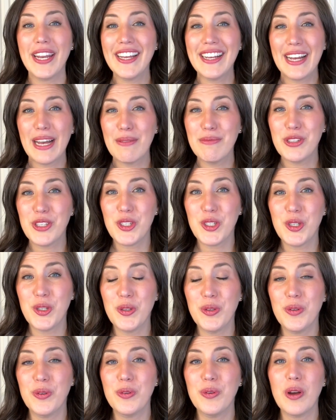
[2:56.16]
it comes
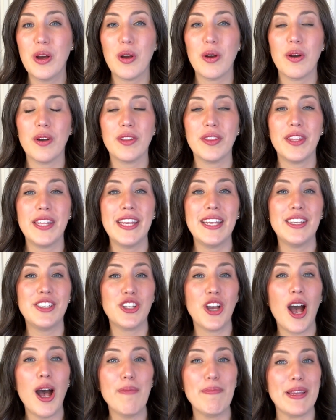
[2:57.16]
to the
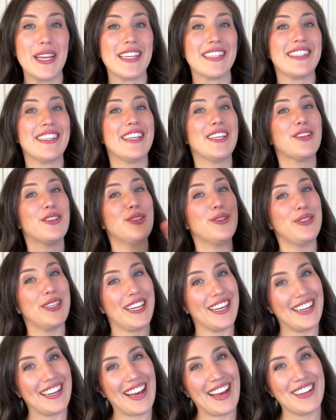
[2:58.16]
topics
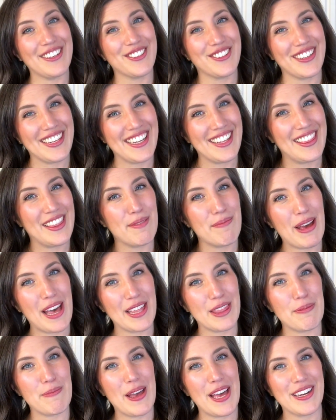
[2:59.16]
included underneath the
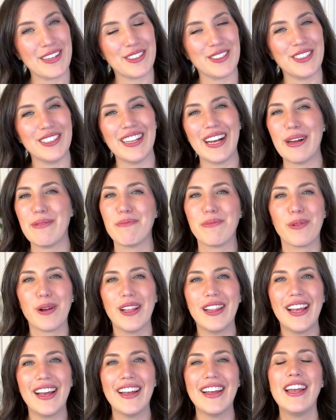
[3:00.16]
mathematical
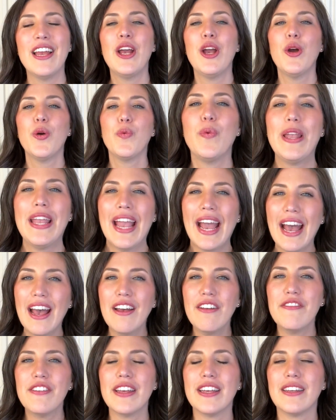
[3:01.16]
umbrella, we
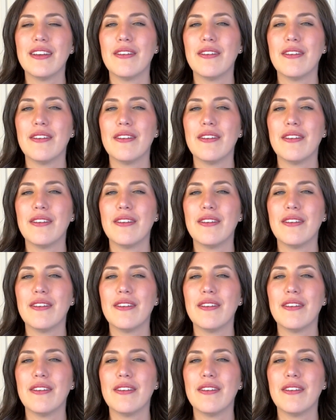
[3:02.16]
have